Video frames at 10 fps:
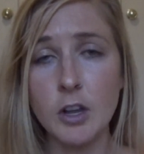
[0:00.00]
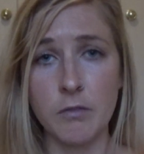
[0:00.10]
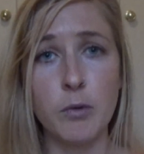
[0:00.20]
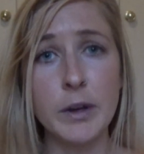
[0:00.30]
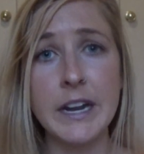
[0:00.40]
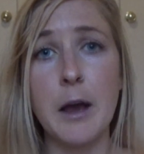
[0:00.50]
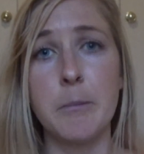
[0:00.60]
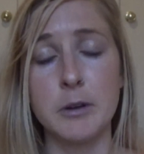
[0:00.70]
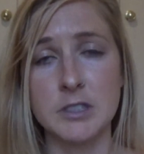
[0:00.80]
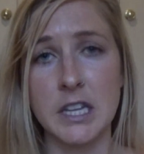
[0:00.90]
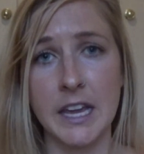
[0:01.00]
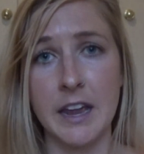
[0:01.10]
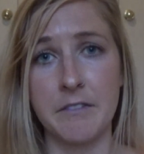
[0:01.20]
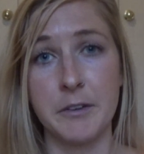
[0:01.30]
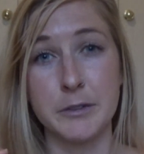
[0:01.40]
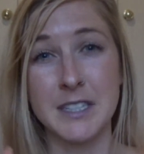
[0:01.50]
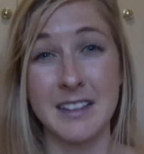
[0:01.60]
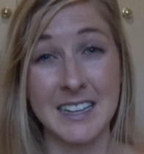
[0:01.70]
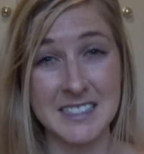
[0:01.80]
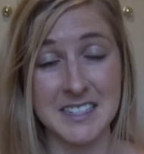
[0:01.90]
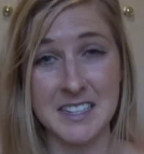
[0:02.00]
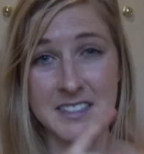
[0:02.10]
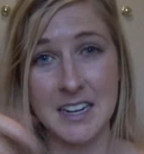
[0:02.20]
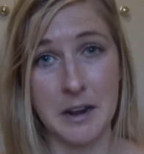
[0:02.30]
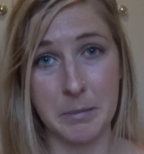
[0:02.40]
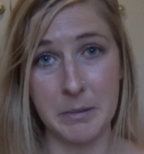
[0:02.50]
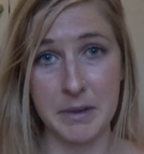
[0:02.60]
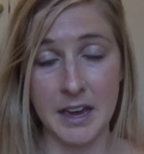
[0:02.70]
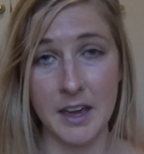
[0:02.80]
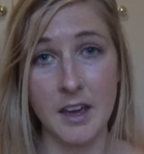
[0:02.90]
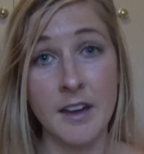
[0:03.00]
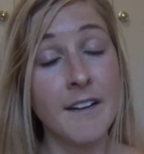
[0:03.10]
avoid most of the canned foods unless it says non-BPA.